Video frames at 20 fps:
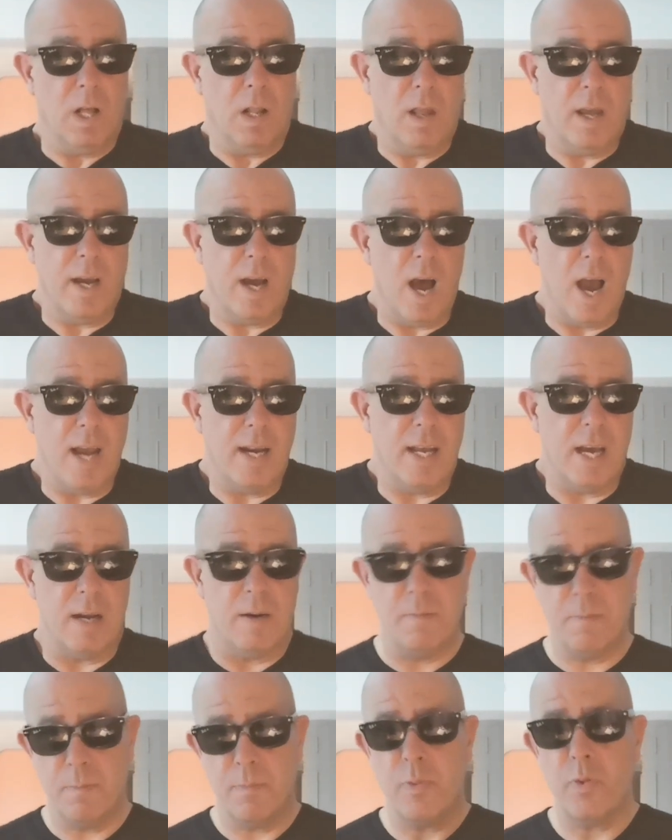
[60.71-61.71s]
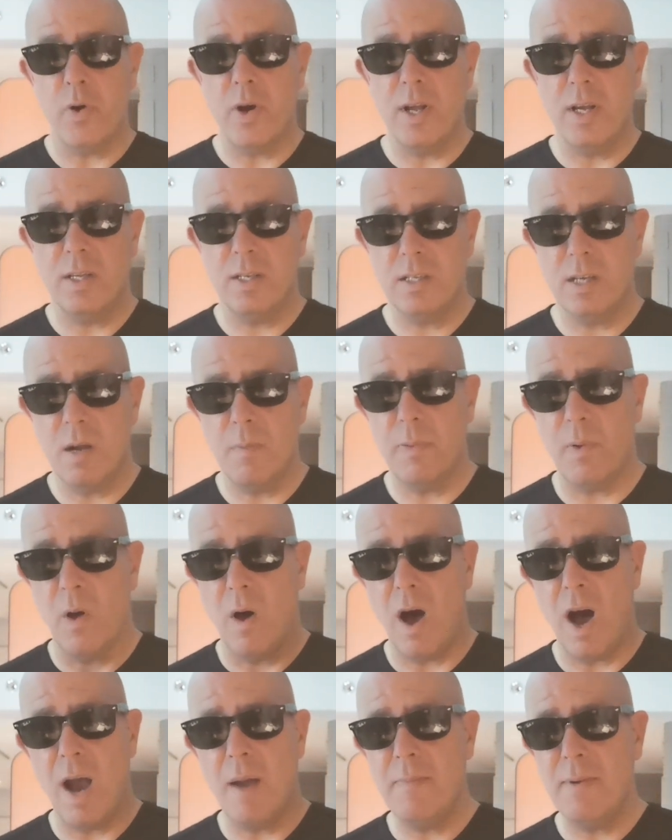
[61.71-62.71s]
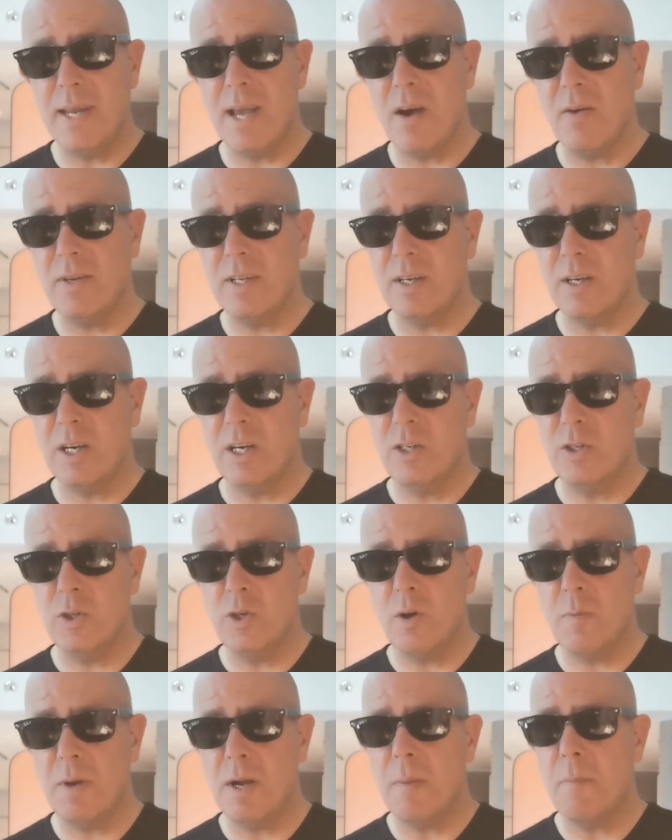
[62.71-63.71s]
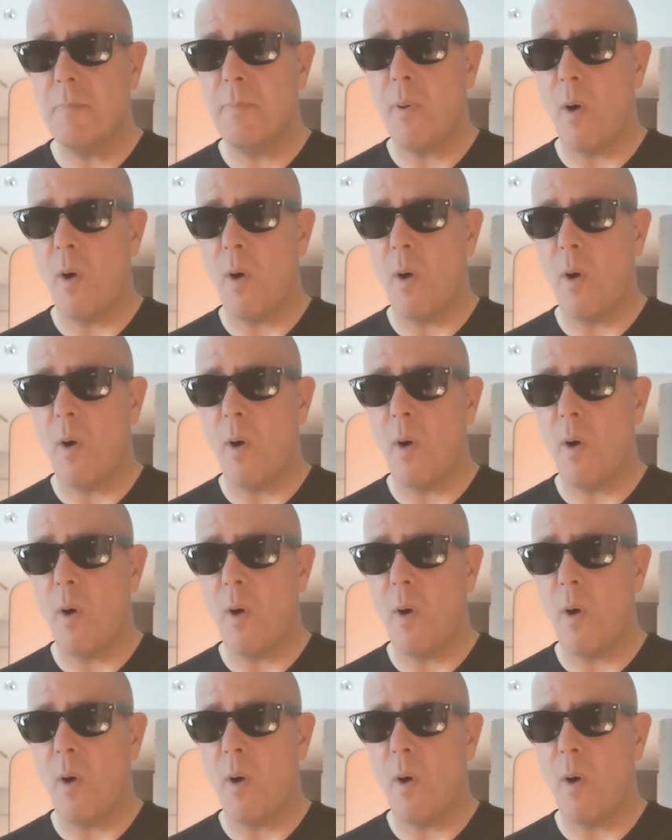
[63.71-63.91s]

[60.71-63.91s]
Like I did, pretty simple. I'm down to consuming